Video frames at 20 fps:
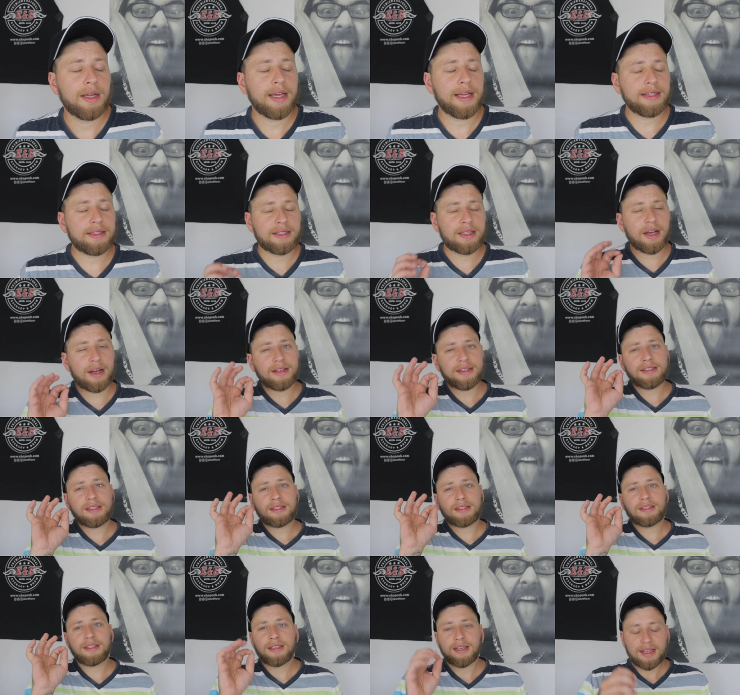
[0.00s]
It
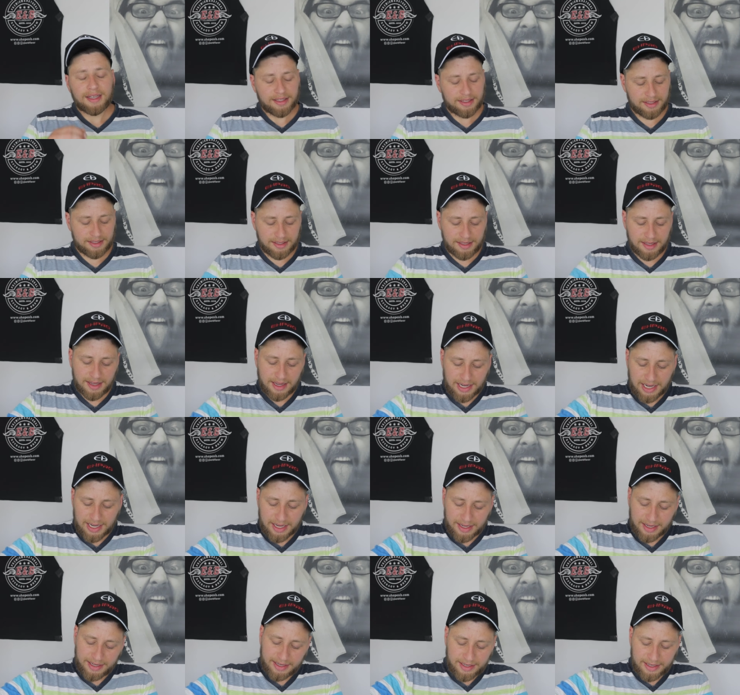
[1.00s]
does,
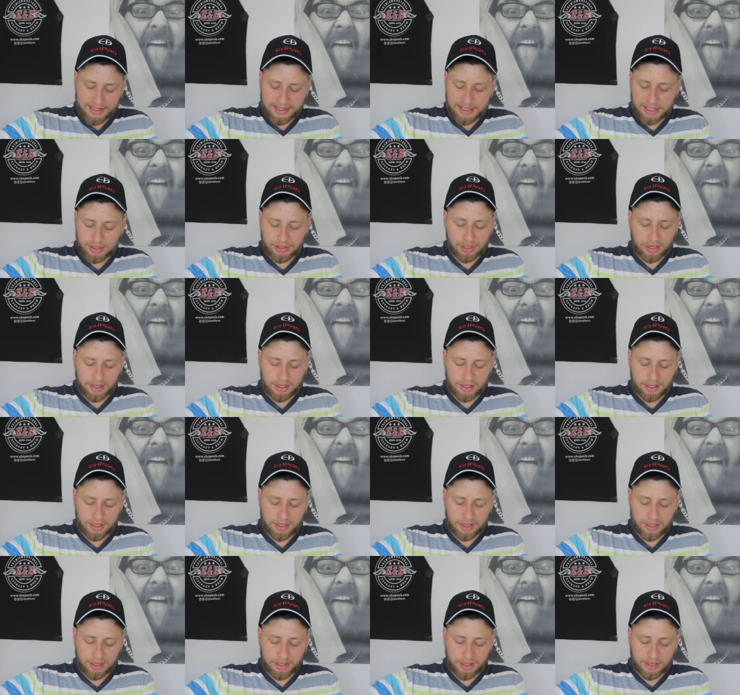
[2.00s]
uh, and this is